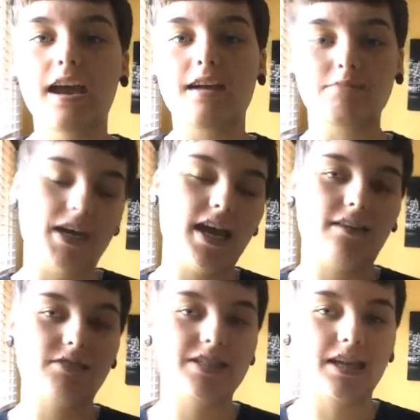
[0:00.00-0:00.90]
I'm gonna
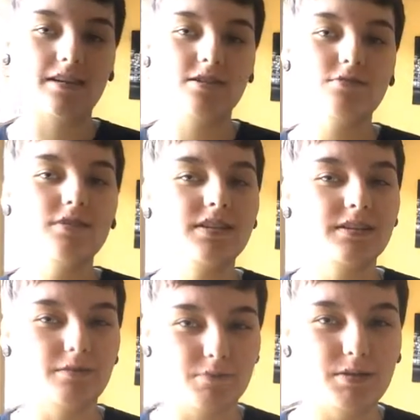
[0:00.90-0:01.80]
have to tell you
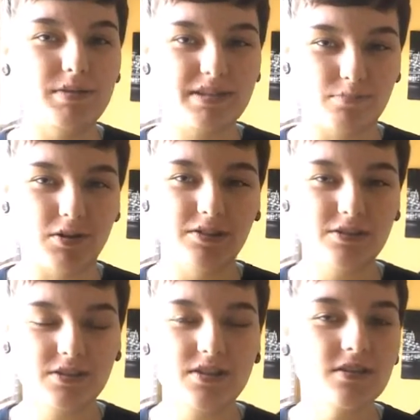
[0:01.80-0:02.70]
there will be
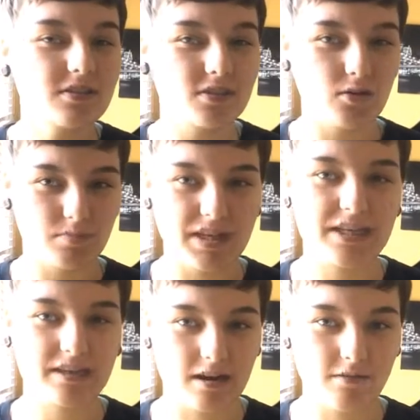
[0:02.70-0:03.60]
spoilers, so
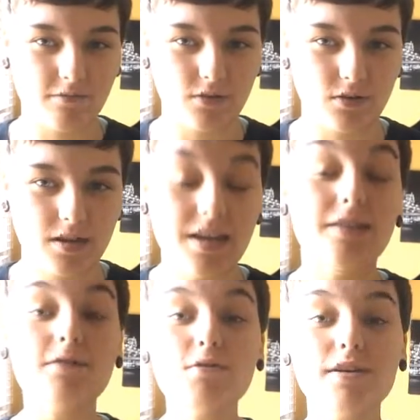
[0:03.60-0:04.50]
be careful.
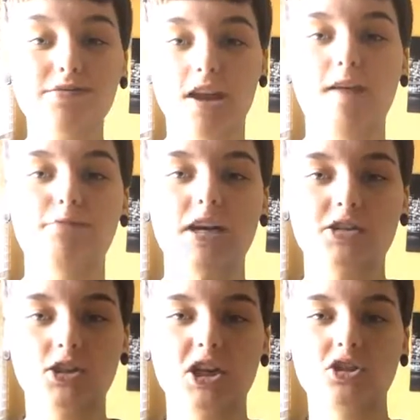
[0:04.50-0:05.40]
If you have not
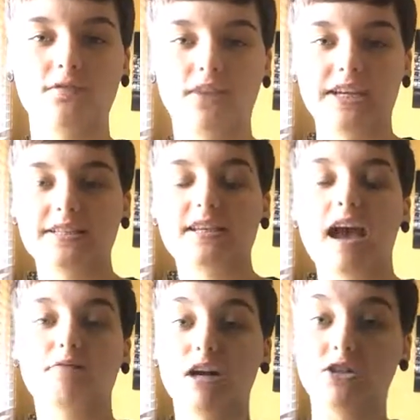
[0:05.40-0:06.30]
watched Stranger Things,
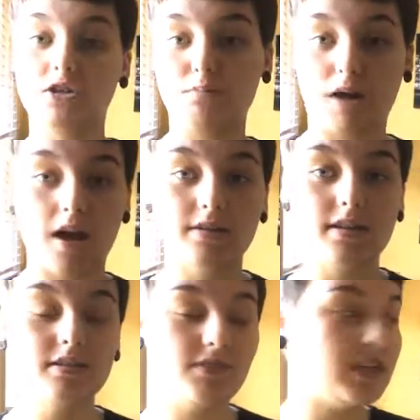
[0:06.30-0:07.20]
I want you to
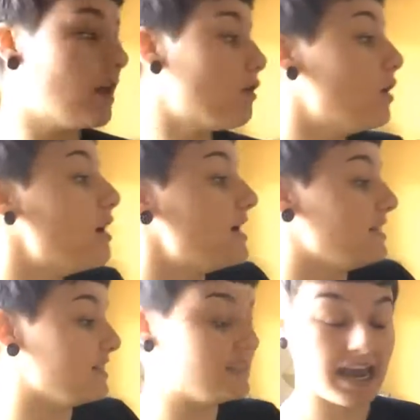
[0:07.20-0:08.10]
pause this video,
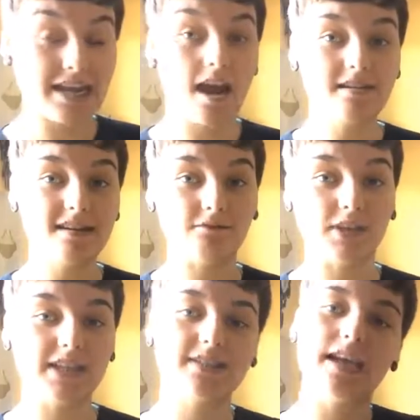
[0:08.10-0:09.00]
get on
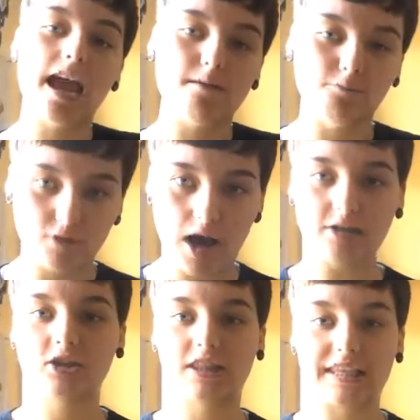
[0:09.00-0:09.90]
Netflix, and
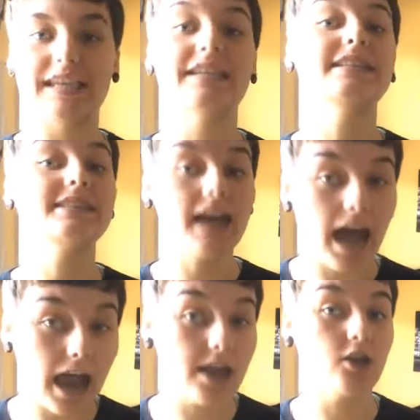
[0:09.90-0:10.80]
watch the
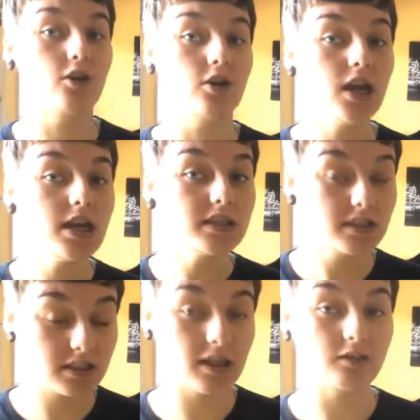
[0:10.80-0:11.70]
entire
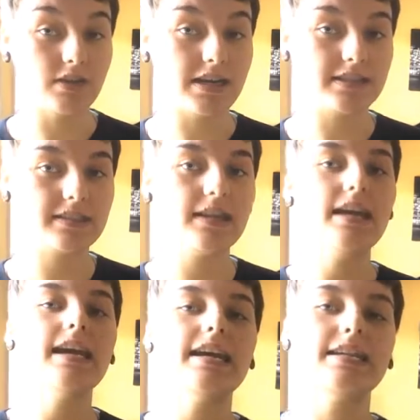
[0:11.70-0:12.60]
series.
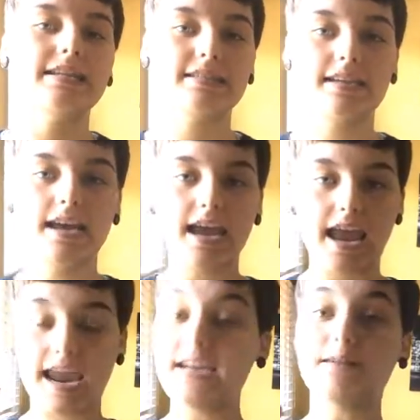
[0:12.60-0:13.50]
It is
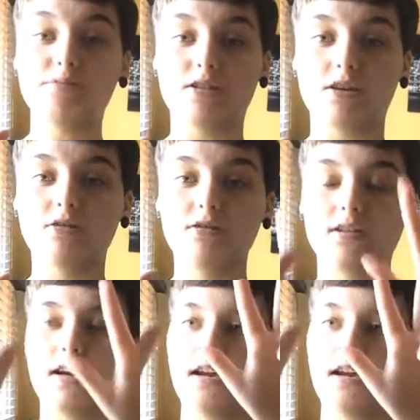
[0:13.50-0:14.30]
8 episodes.